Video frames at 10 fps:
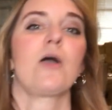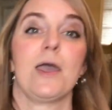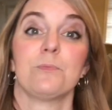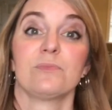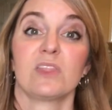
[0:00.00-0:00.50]

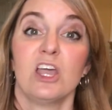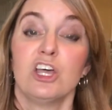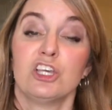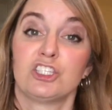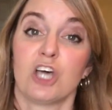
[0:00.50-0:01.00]
Okay,
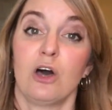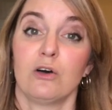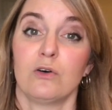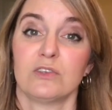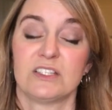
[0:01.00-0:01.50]

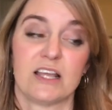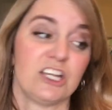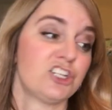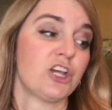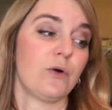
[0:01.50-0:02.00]
so
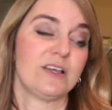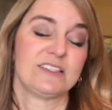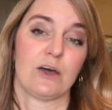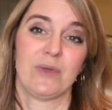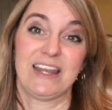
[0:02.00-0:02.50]
studies show
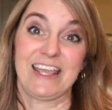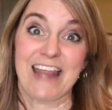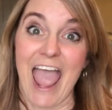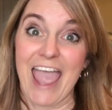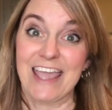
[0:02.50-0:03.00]
us that we
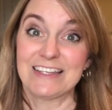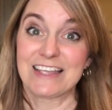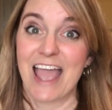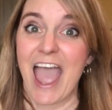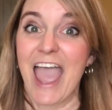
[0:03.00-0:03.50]
need eight